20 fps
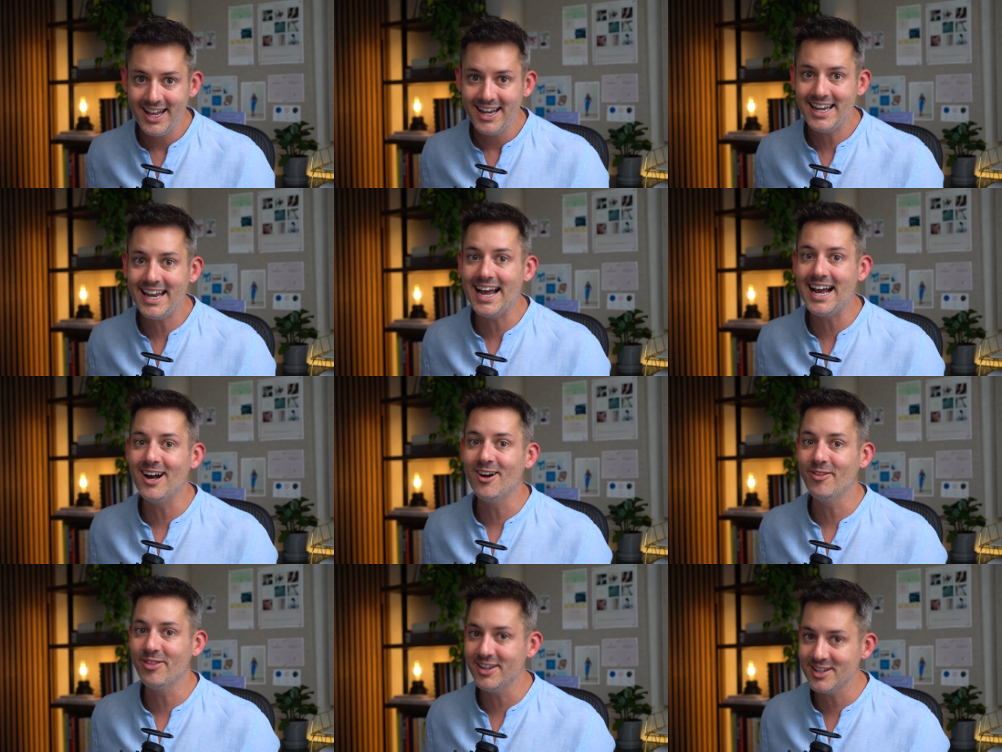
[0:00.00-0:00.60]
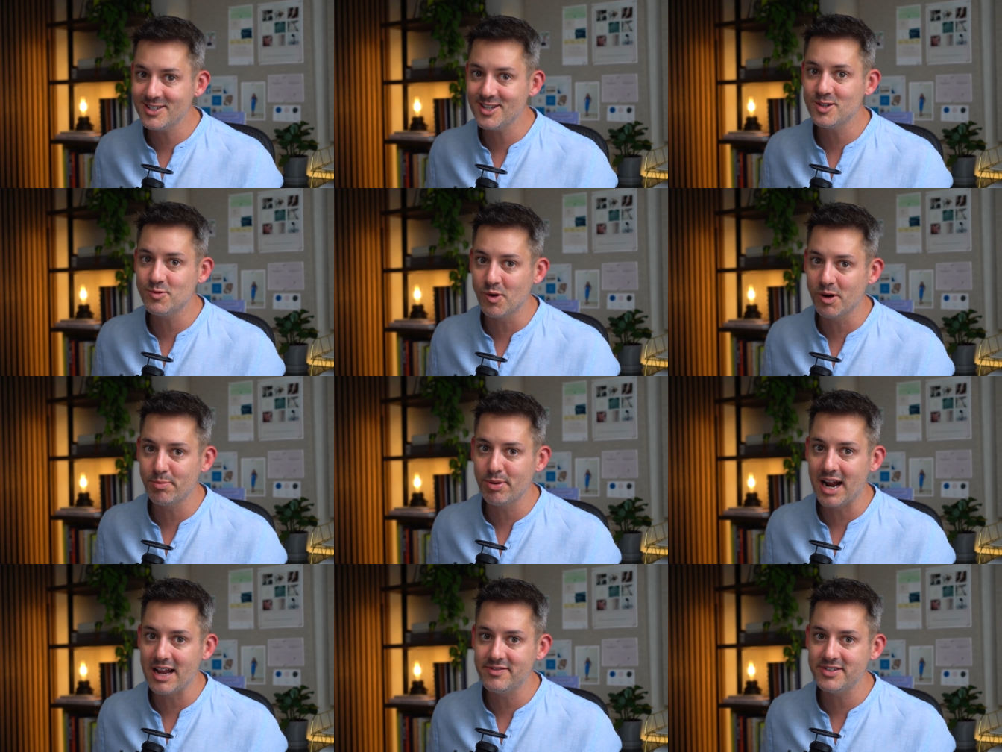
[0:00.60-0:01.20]
Now, this is where
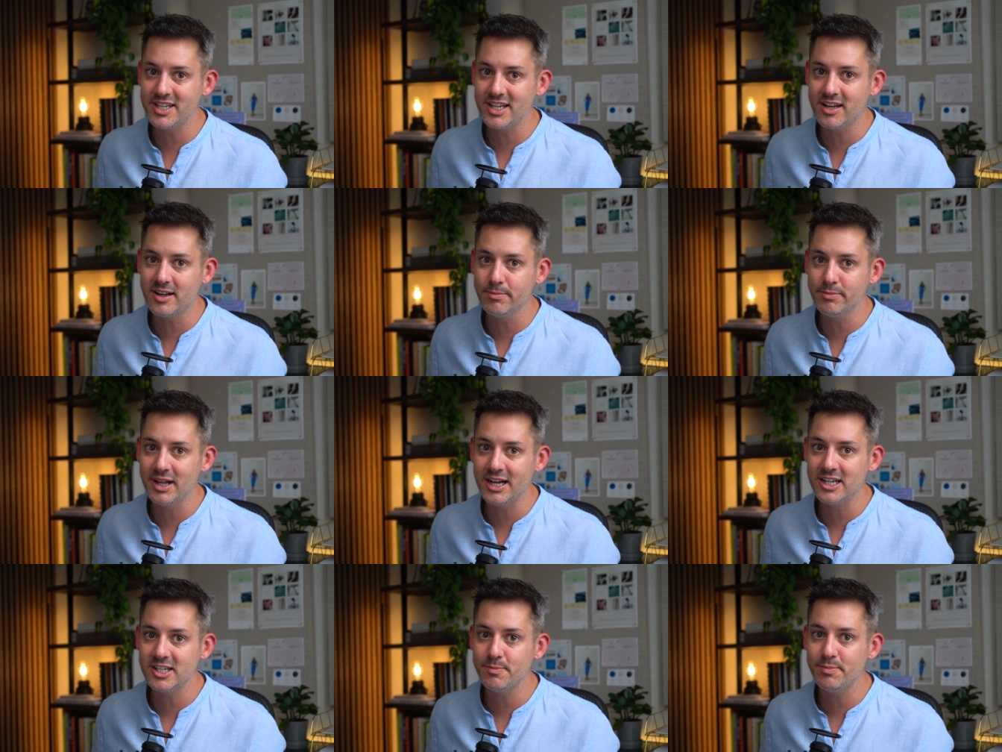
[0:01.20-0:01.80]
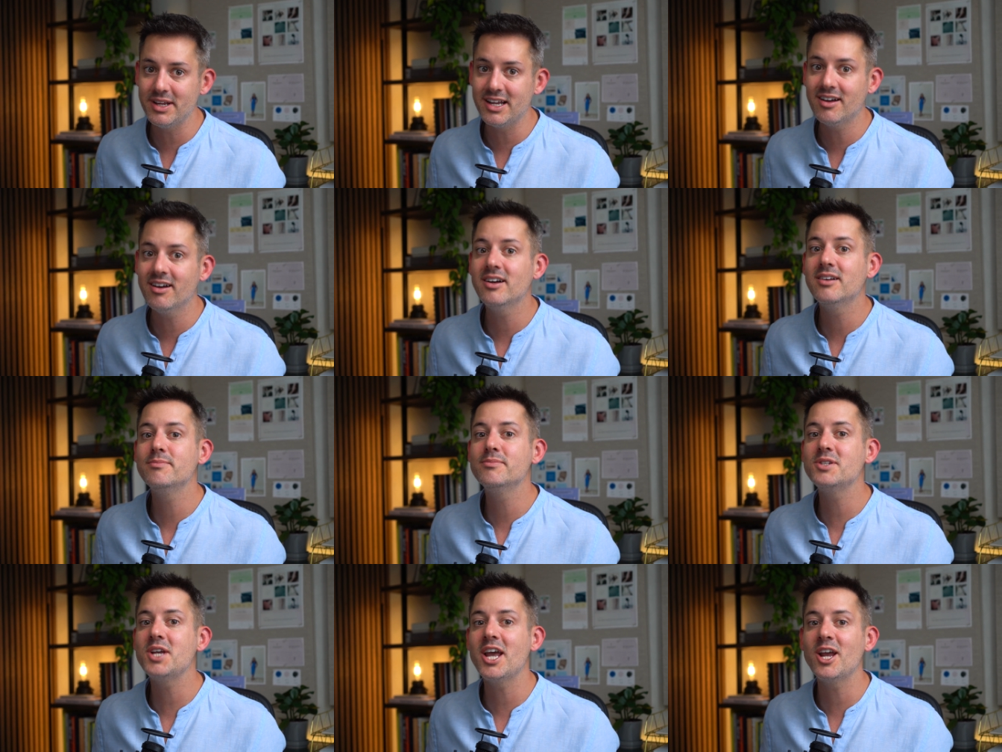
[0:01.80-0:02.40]
privacy compliance
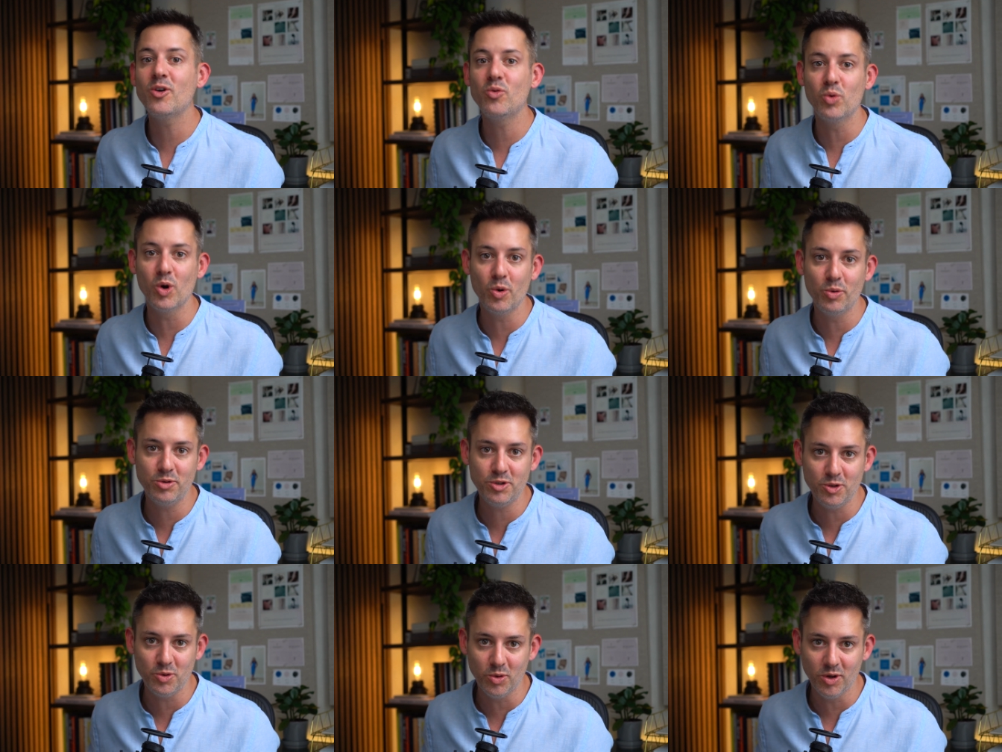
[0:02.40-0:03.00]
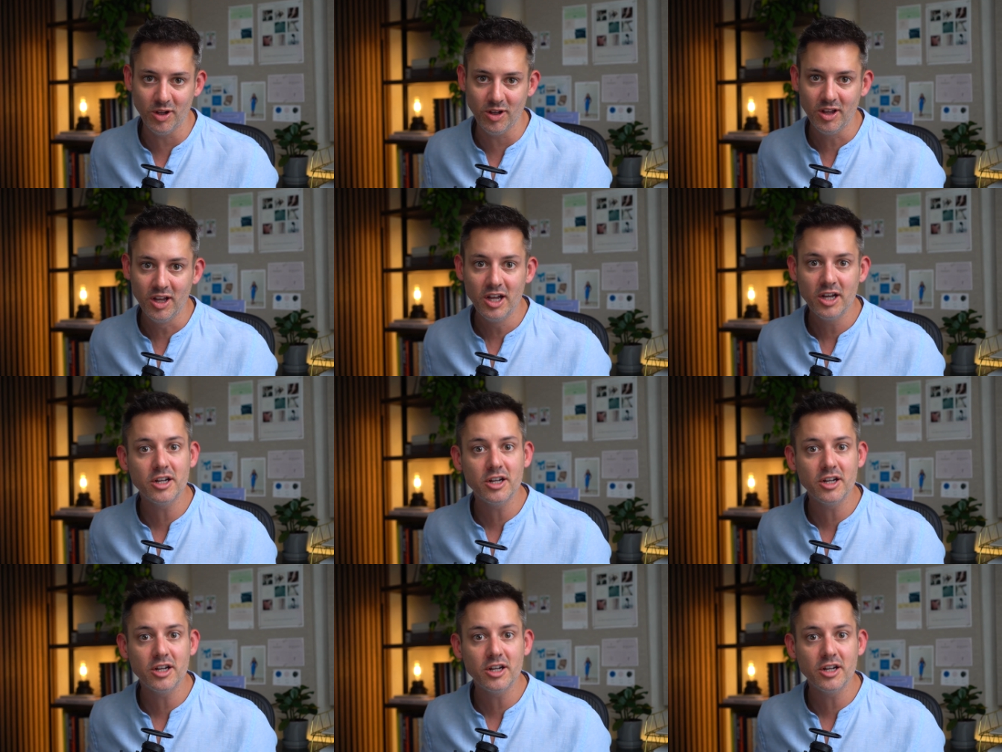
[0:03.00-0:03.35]
becomes a growth tool.